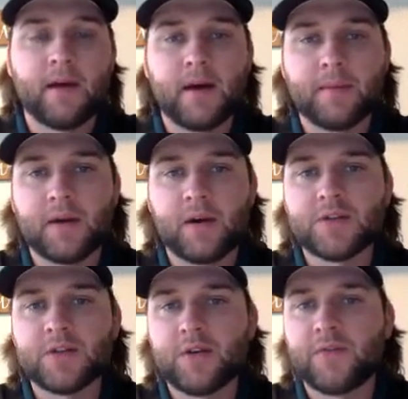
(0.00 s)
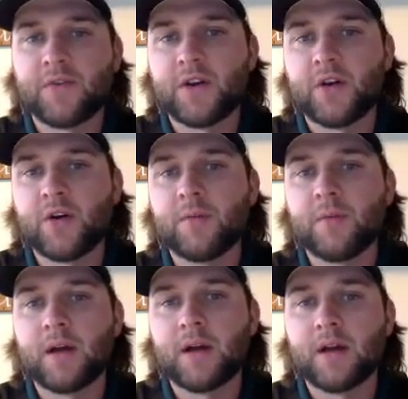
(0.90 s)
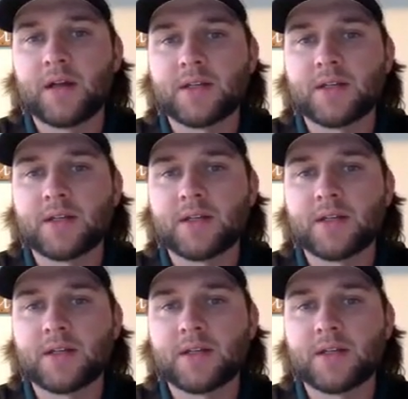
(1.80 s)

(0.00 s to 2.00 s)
And also for at home, a